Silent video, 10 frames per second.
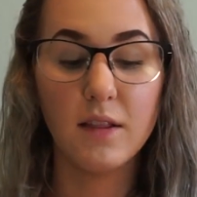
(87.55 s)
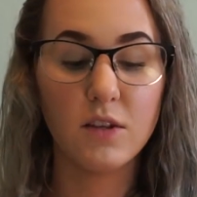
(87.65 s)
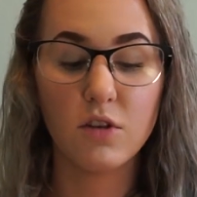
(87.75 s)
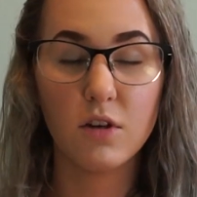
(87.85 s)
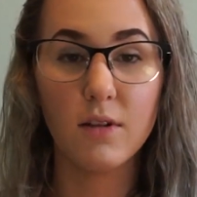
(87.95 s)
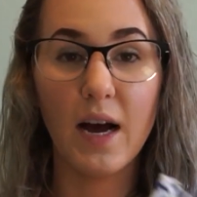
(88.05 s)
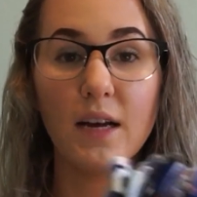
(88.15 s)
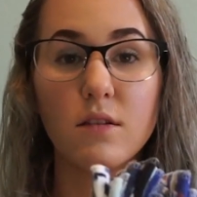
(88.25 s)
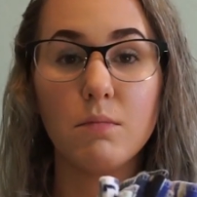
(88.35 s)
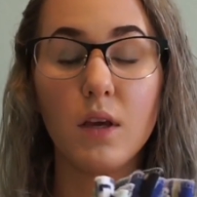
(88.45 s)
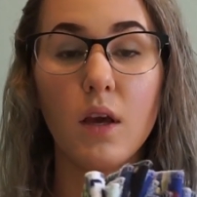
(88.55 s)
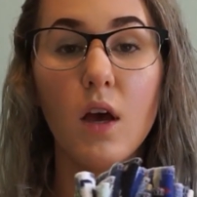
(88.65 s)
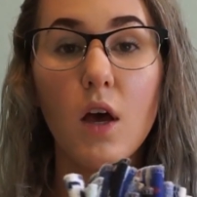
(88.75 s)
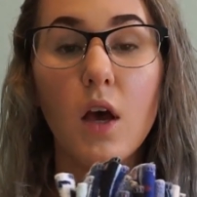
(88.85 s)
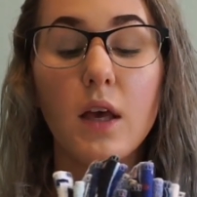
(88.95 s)
and these are gonna last
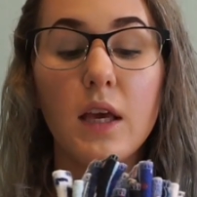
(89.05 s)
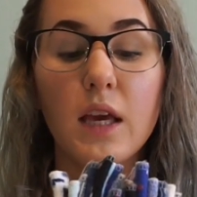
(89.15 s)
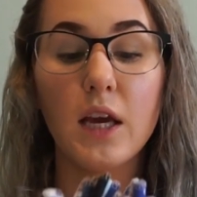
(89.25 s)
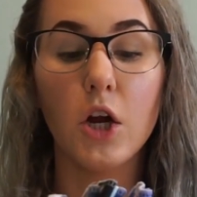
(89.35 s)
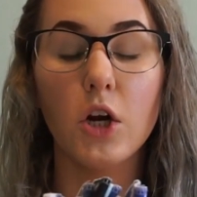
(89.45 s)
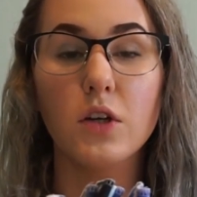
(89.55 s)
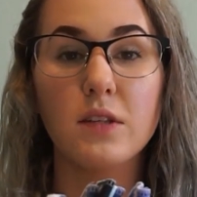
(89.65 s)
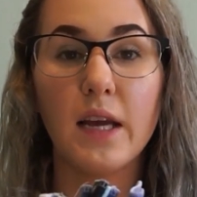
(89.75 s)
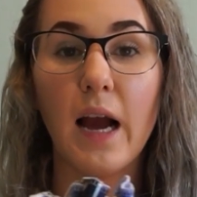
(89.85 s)
me years.